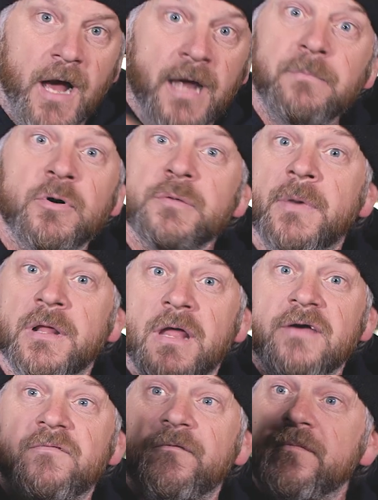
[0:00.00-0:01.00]
I'd put my
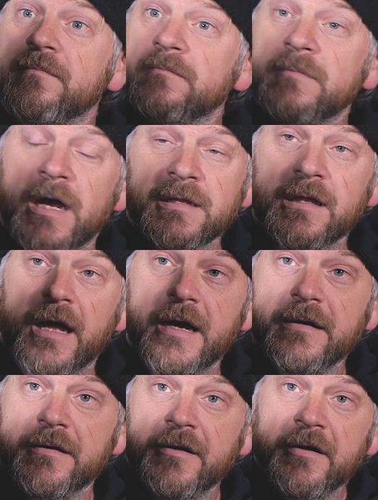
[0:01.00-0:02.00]
life on the
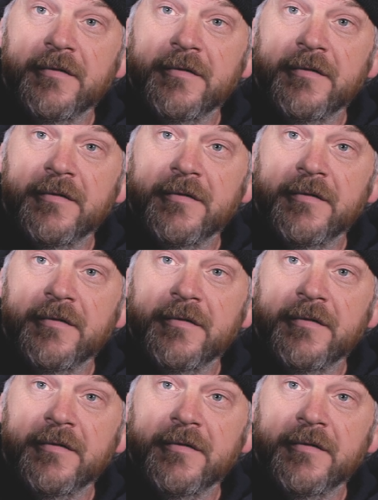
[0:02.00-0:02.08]
line,